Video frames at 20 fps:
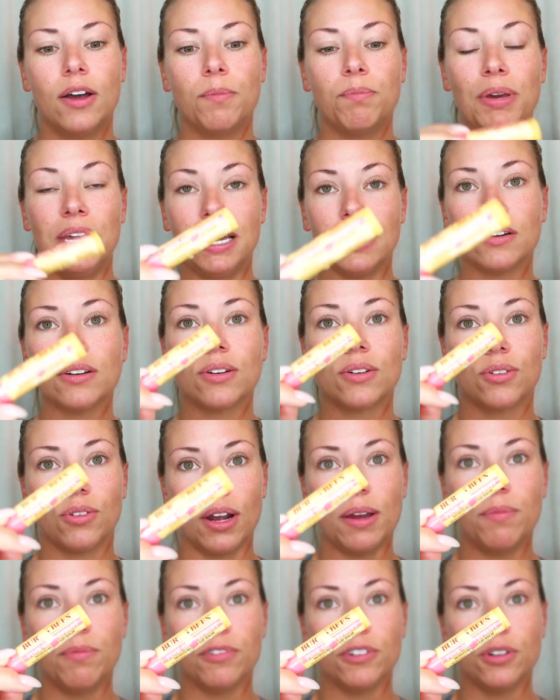pink
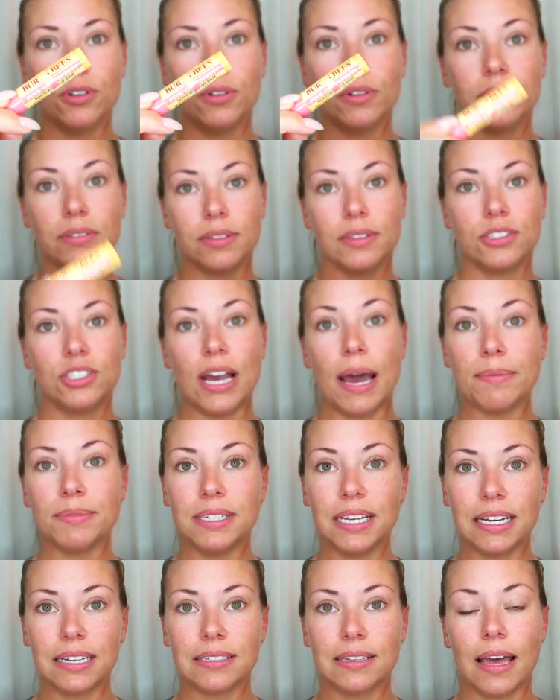grapefruit
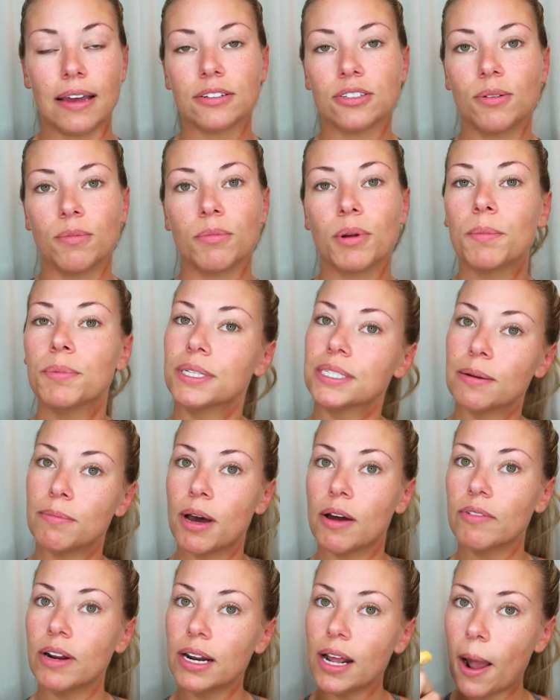chapsticks. Actually, I'm gonna put some
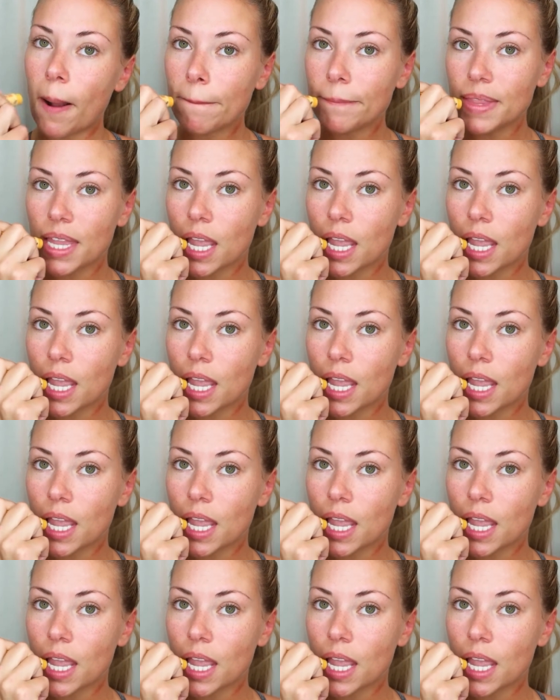on right now.